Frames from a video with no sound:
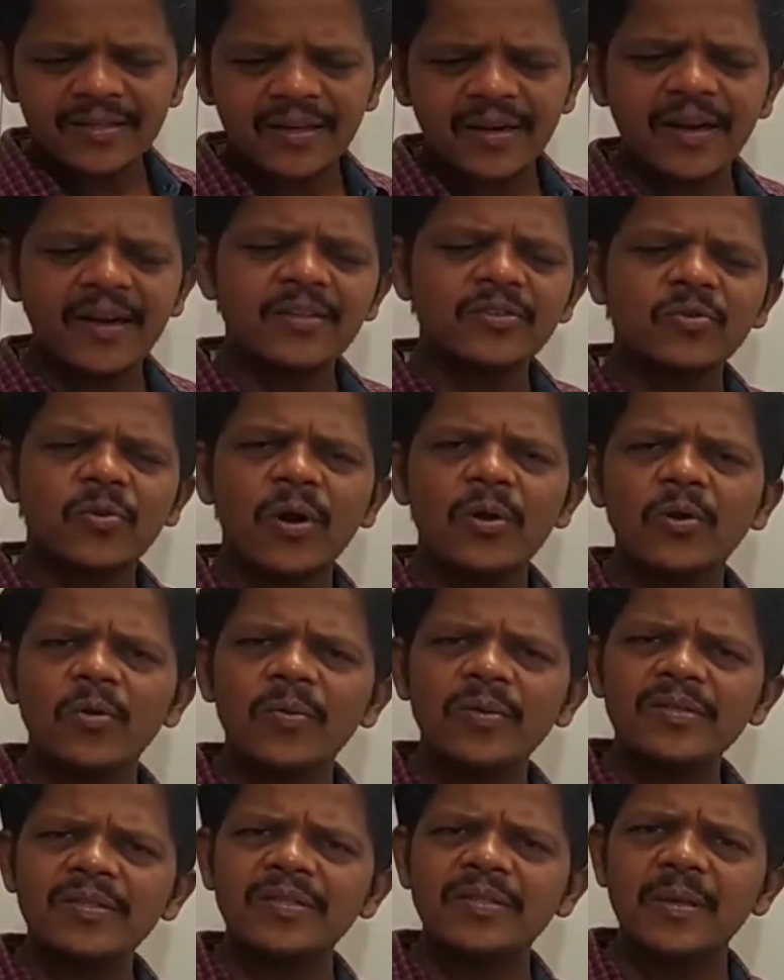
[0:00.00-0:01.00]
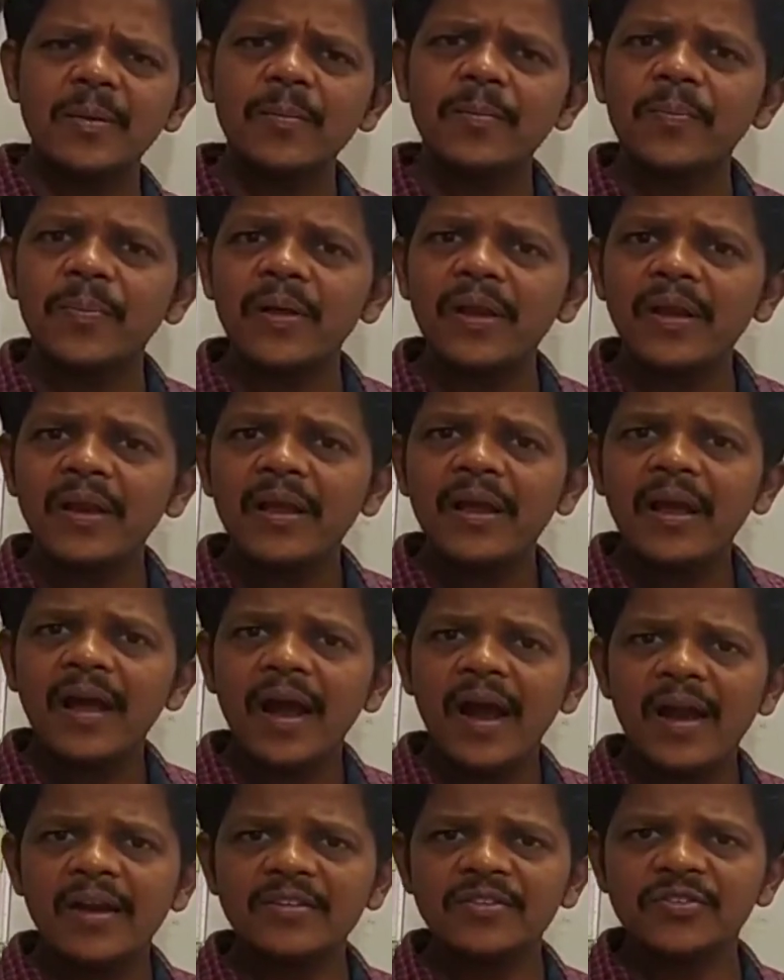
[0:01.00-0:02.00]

It is going to be simple and